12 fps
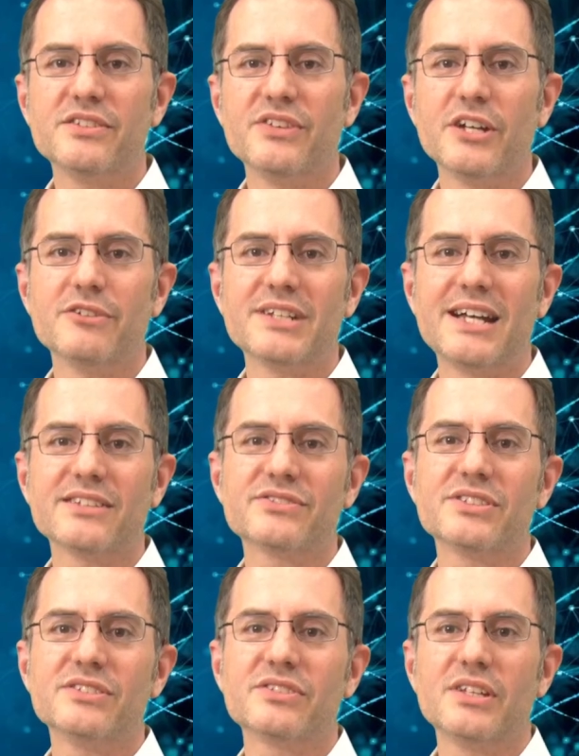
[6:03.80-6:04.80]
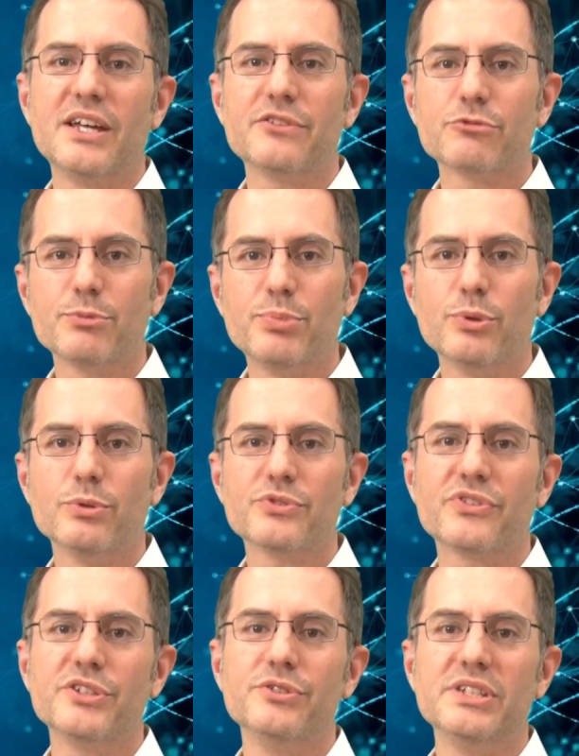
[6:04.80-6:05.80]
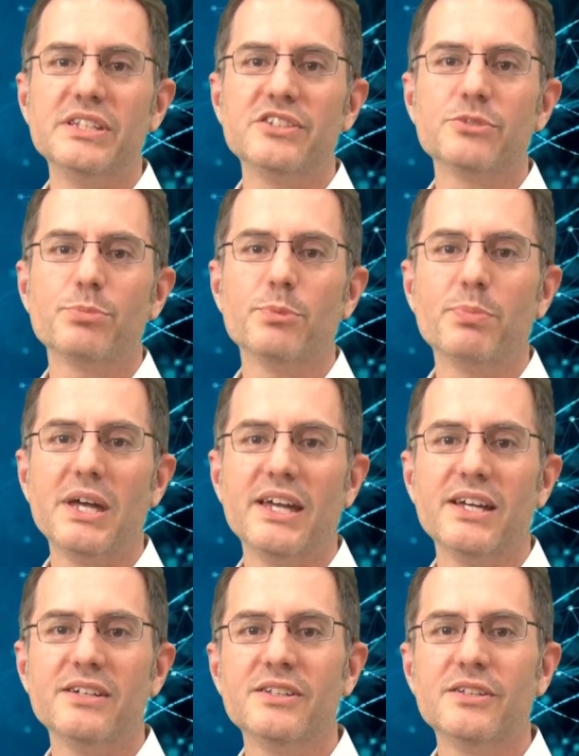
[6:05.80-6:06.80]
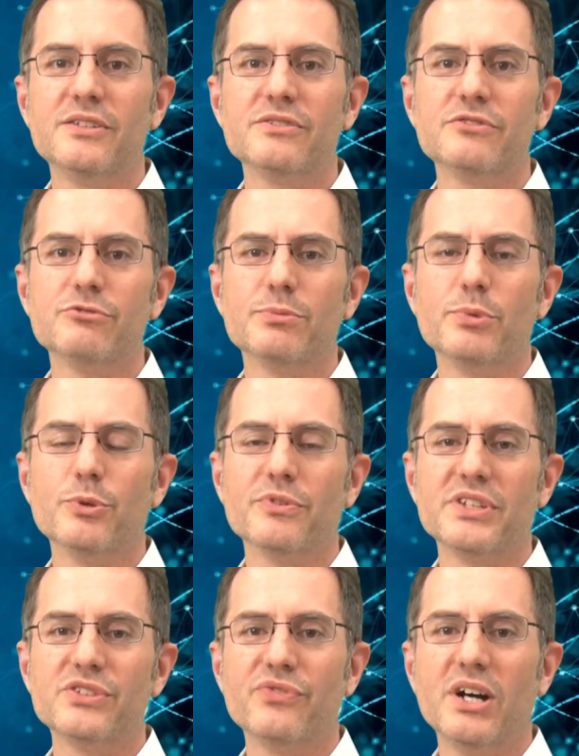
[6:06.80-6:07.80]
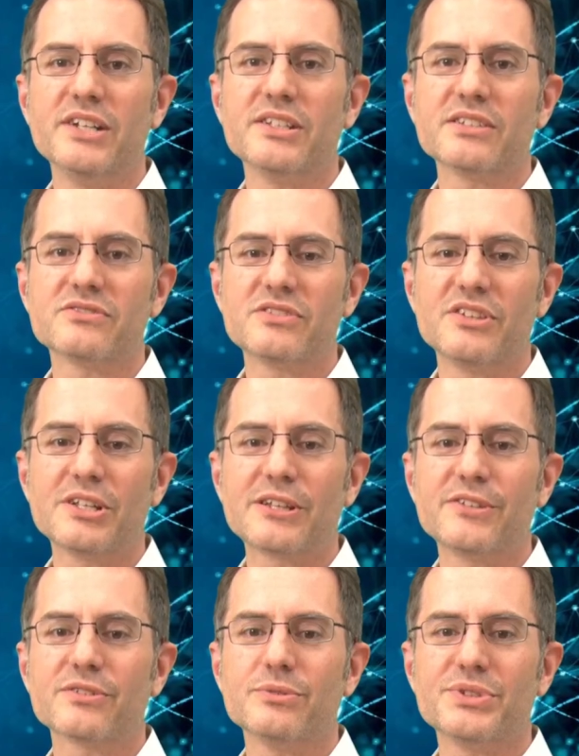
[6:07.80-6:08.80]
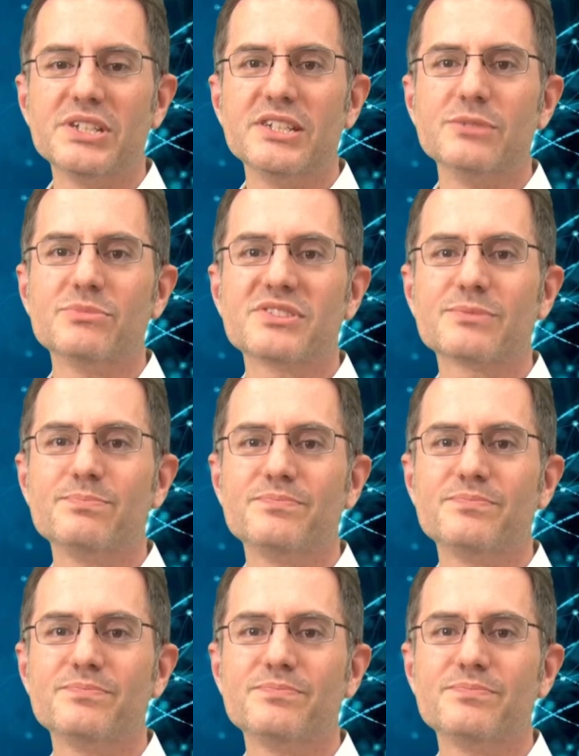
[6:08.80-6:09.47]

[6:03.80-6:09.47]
to their analysis, and the reports that you need to prepare to report these findings to the clinical teams.